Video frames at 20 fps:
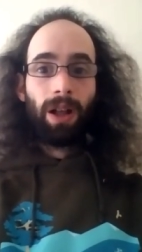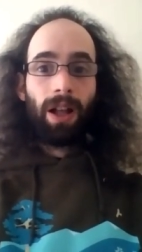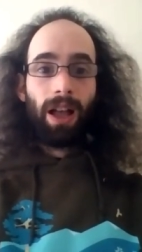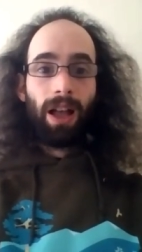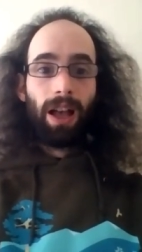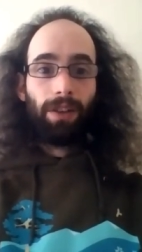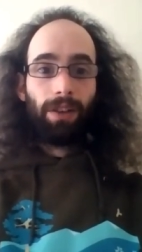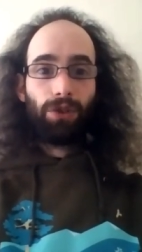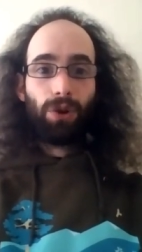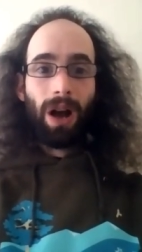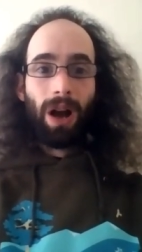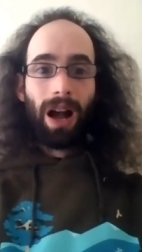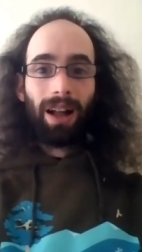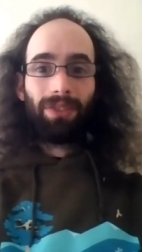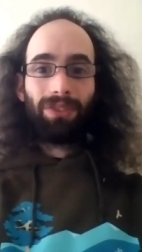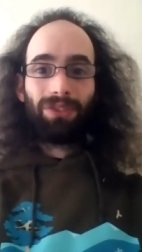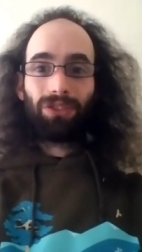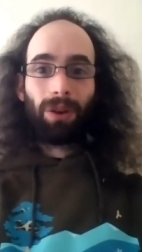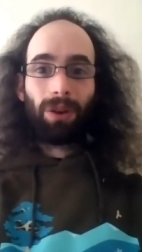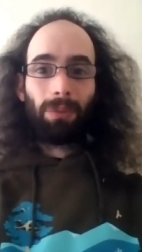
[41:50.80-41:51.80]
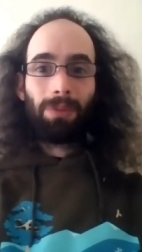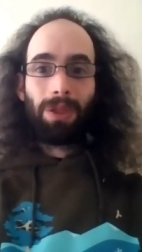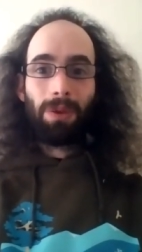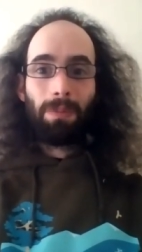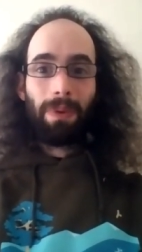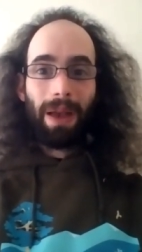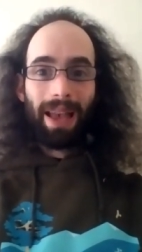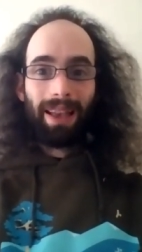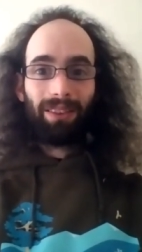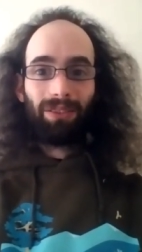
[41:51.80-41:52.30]
if you had some of the
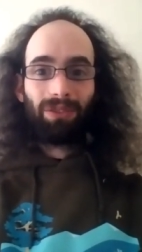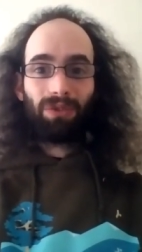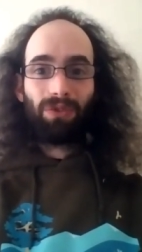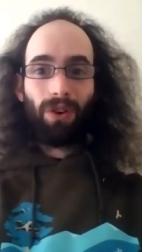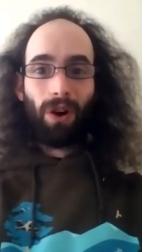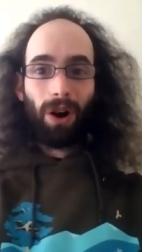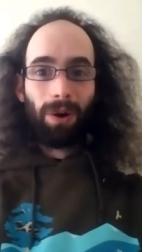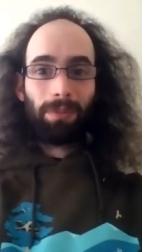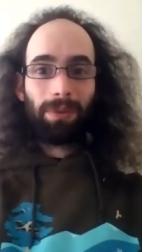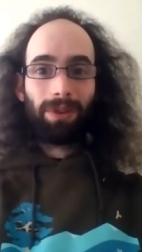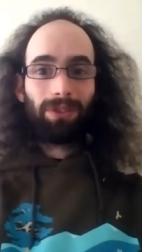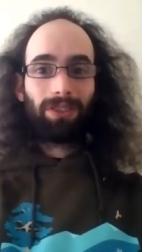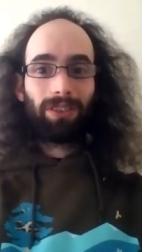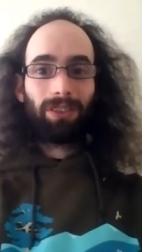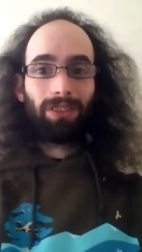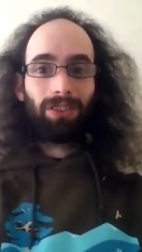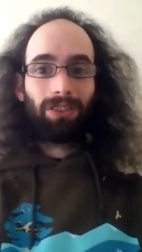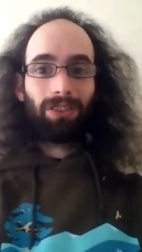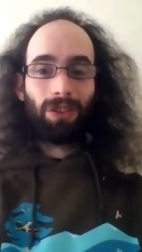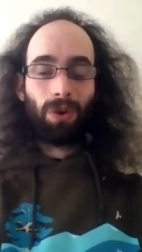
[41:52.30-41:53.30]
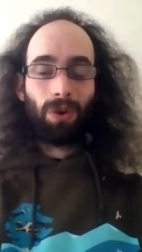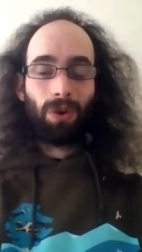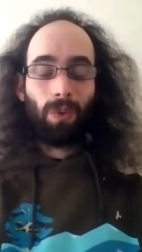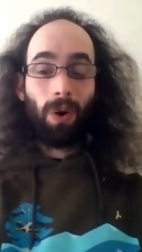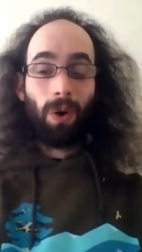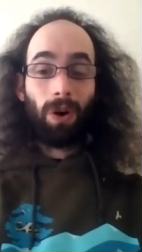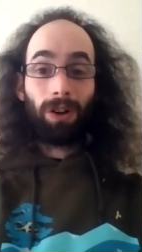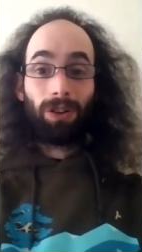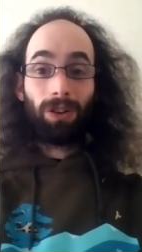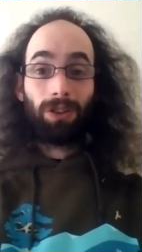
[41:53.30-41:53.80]
best pharmacists in the
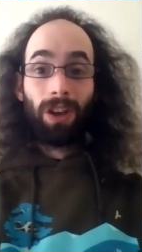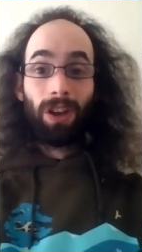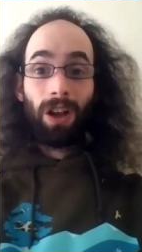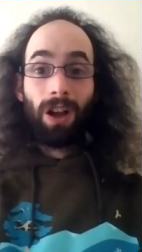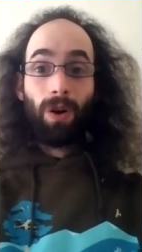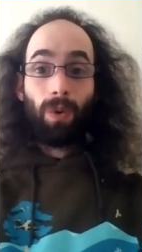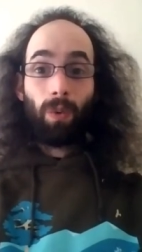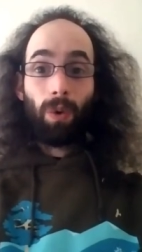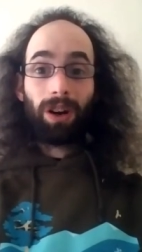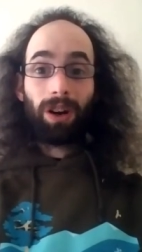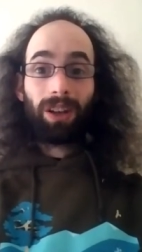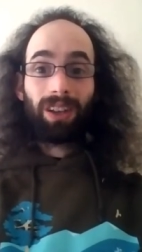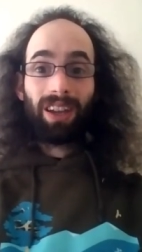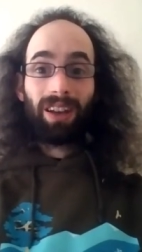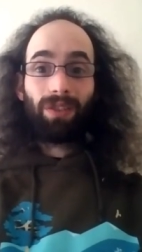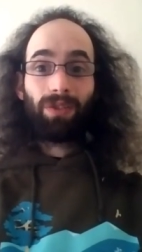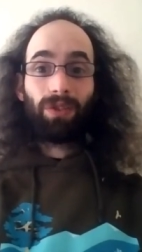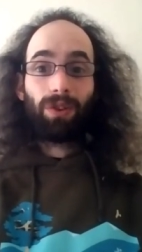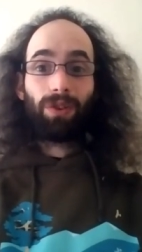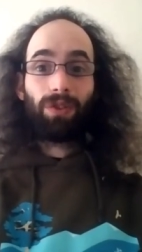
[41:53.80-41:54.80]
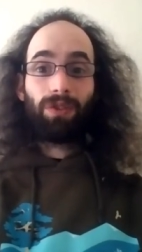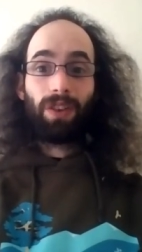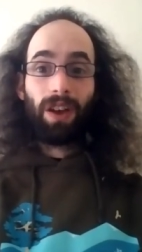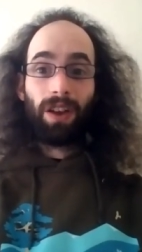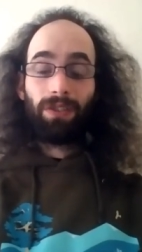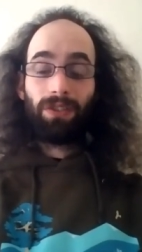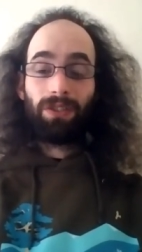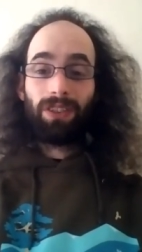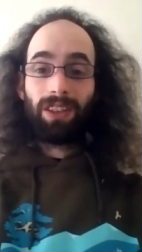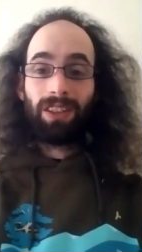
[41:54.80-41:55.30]
world working for
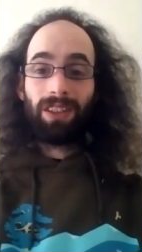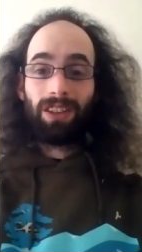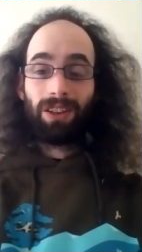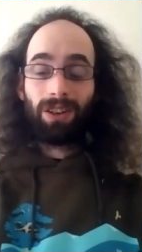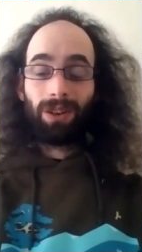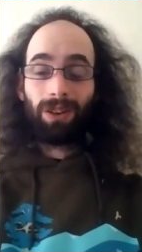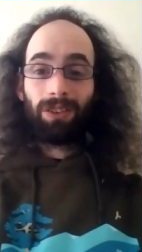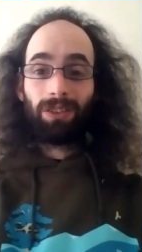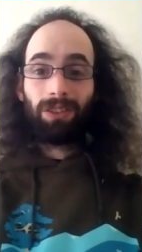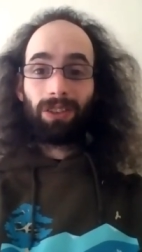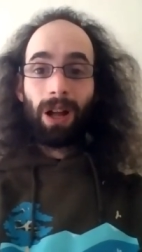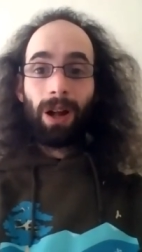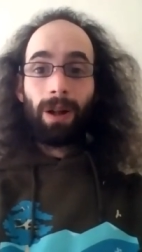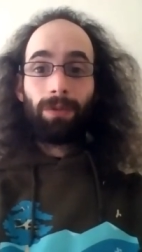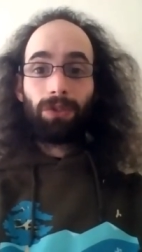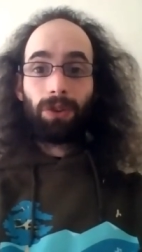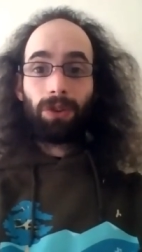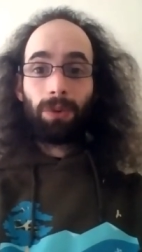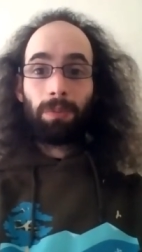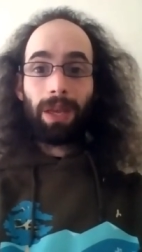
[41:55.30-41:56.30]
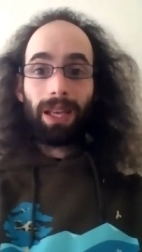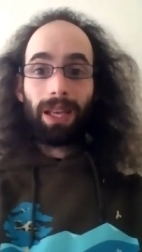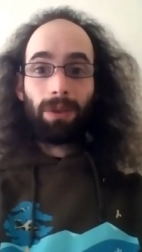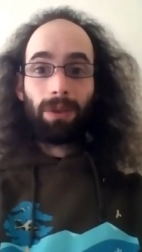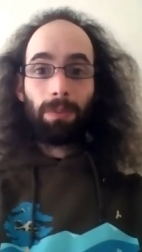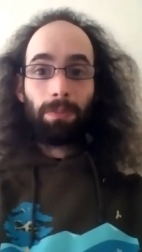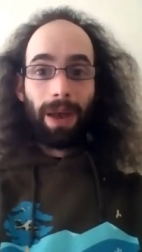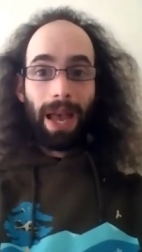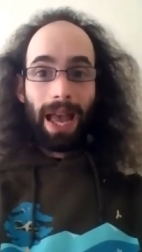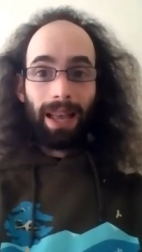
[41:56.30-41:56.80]
50 years to make
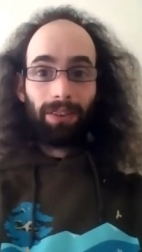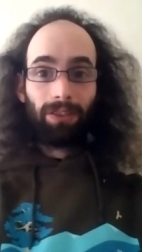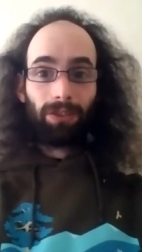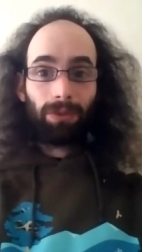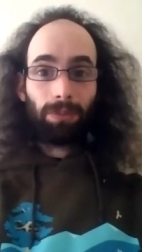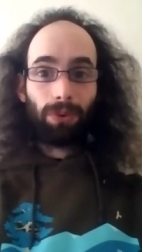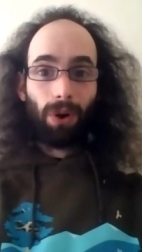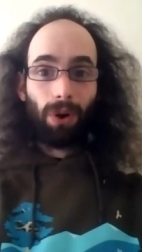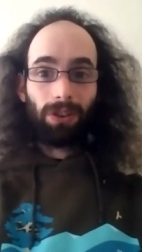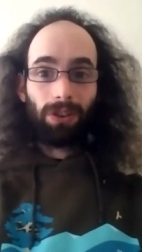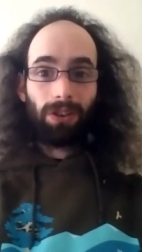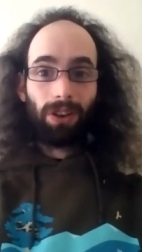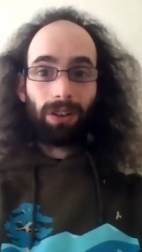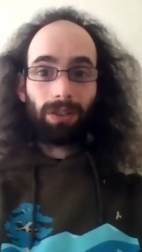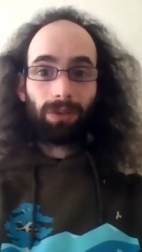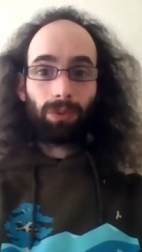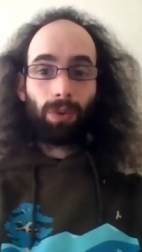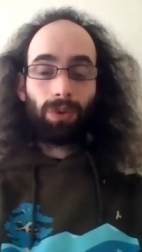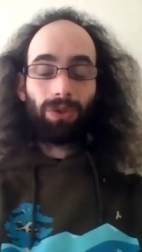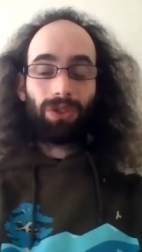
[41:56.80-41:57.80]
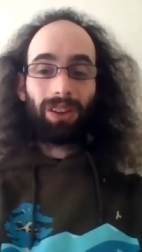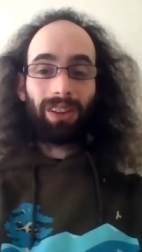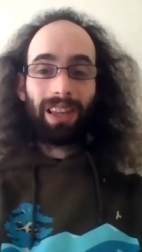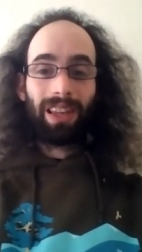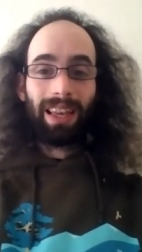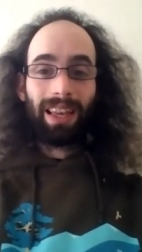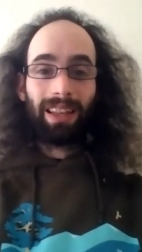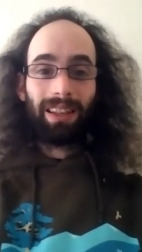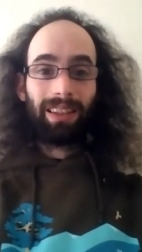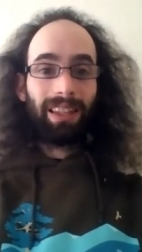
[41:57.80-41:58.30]
the best product with
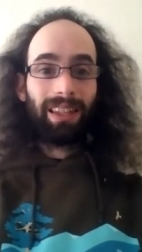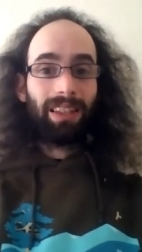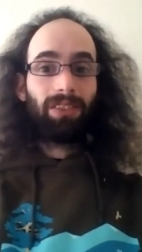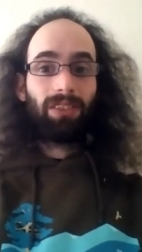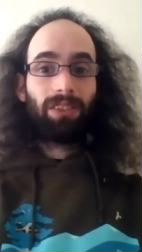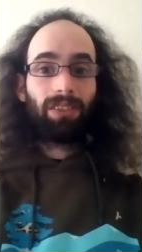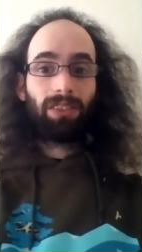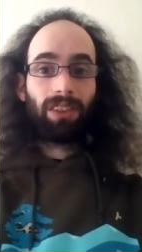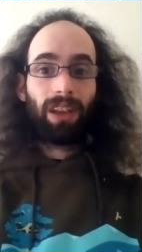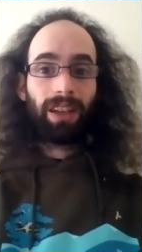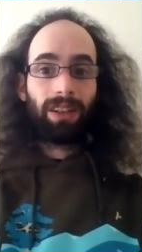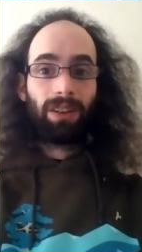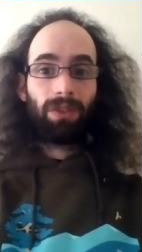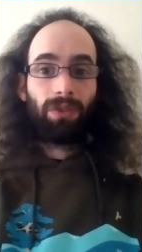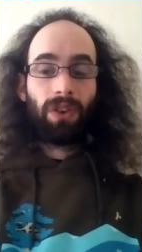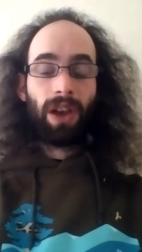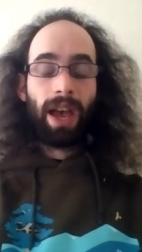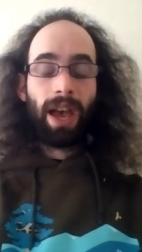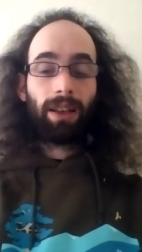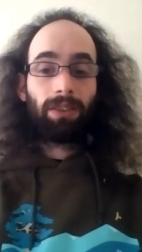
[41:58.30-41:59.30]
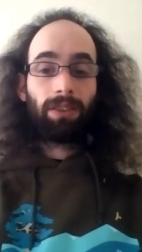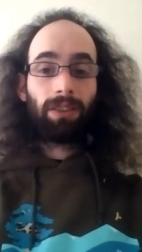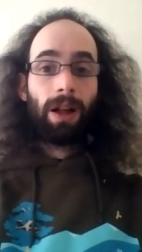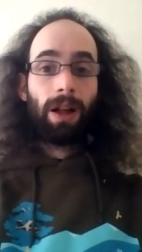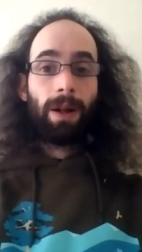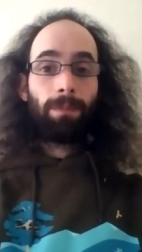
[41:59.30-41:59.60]
the least side effects,